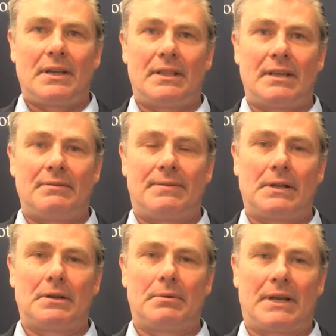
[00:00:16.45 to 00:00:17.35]
and then
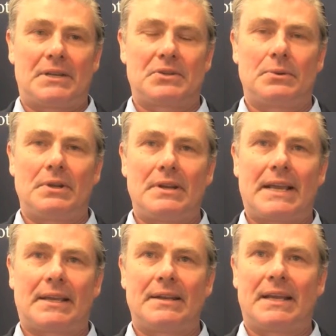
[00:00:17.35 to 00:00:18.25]
followed by a sort of
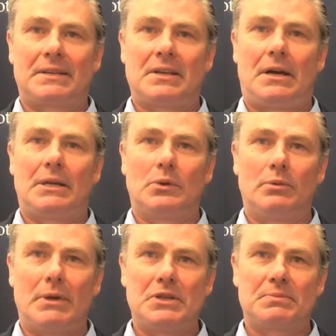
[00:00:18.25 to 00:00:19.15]
neck-and-neck tie
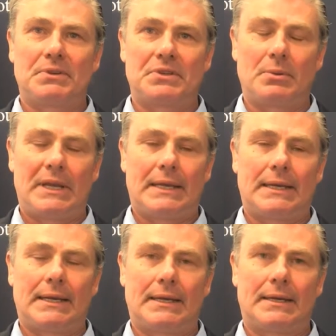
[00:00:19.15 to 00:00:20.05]
almost
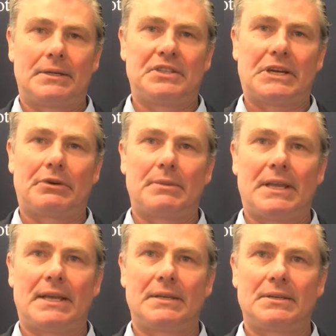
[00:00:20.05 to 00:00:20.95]
between
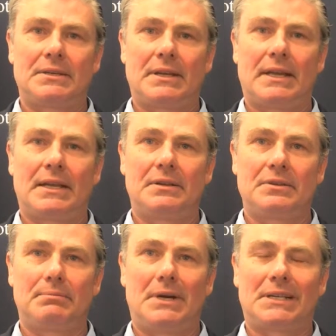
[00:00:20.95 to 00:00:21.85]
Jeremy Hunt
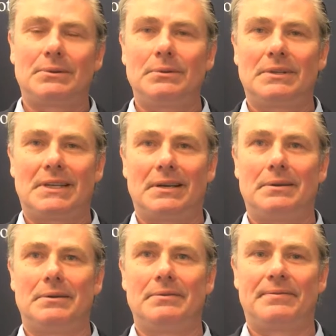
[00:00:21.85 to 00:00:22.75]
and Michael
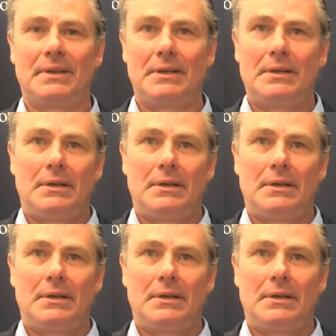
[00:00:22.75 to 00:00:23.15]
Gove.